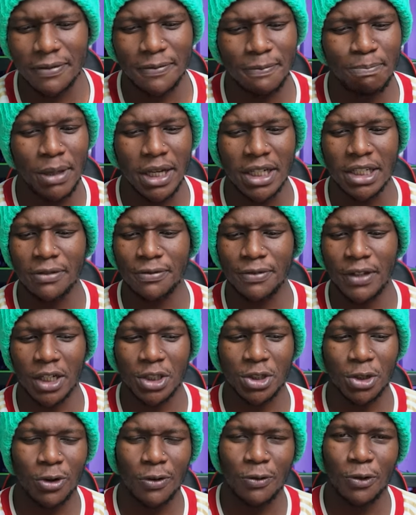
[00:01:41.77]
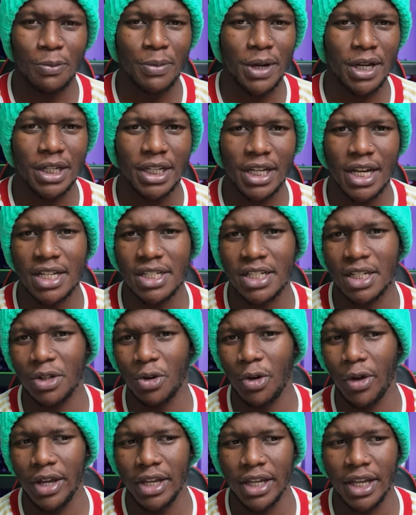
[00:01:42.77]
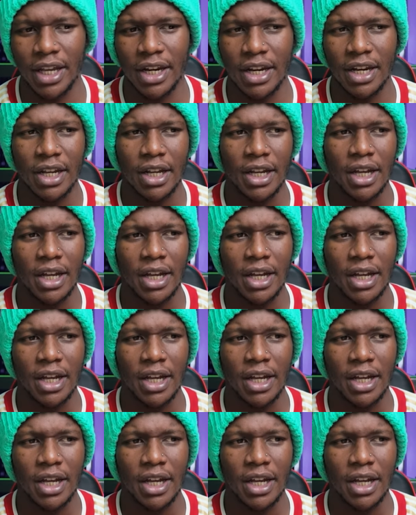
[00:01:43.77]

Big deflection of Ruben Diaz and going in.